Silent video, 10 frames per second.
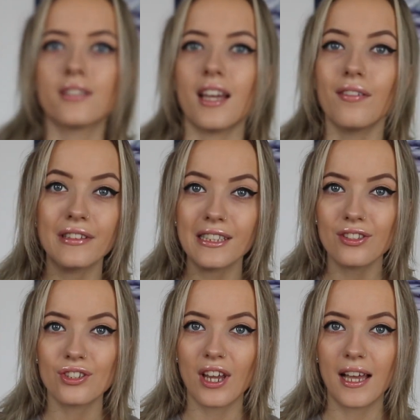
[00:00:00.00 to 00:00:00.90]
definitely
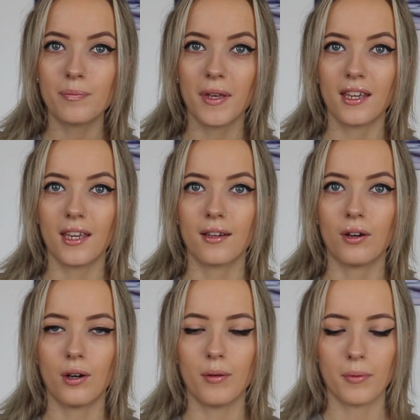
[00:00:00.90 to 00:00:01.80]
suggest picking
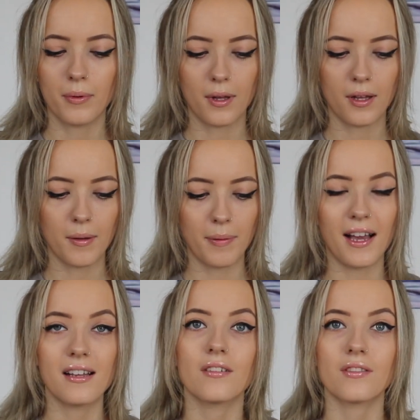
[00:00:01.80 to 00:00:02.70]
up a
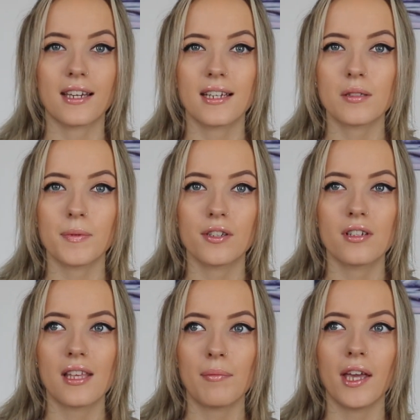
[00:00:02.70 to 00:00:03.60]
pack of these,
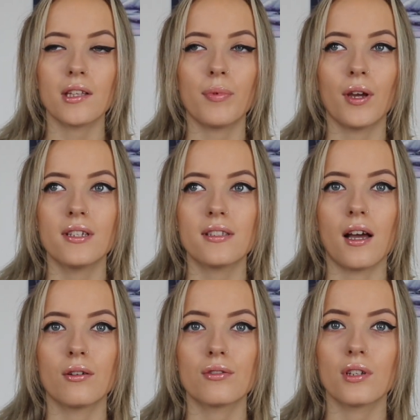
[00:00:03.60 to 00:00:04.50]
because they make the
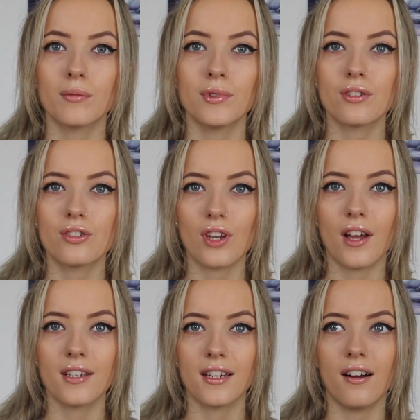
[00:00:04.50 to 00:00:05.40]
ponytail so much
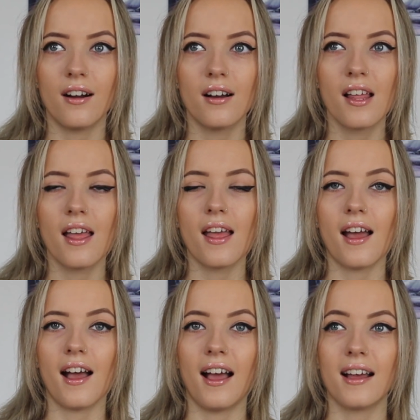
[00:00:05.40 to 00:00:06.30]
sturdier
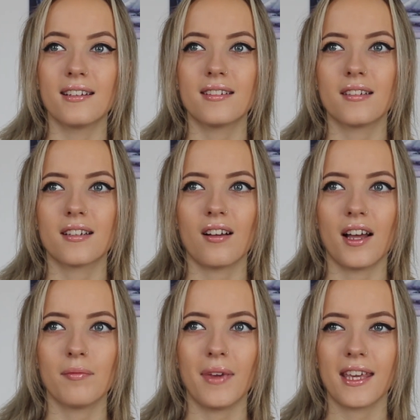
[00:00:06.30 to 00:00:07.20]
and
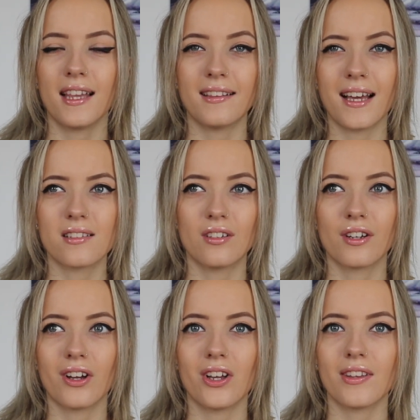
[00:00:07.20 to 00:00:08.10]
kind of make it last
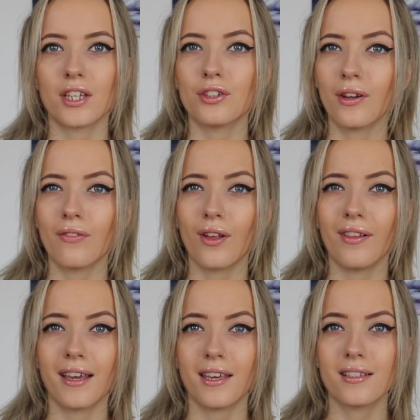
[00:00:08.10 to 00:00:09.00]
longer, and then you don't feel
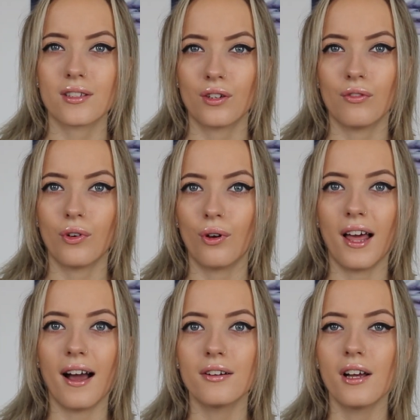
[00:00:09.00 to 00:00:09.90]
like it's going to fall
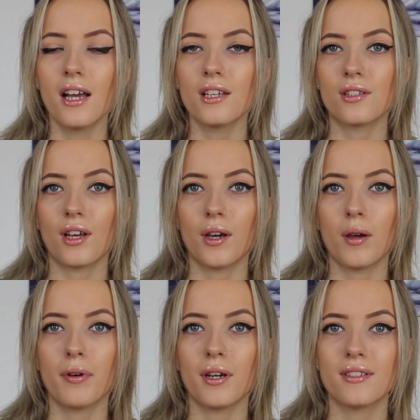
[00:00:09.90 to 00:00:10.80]
out. So a pro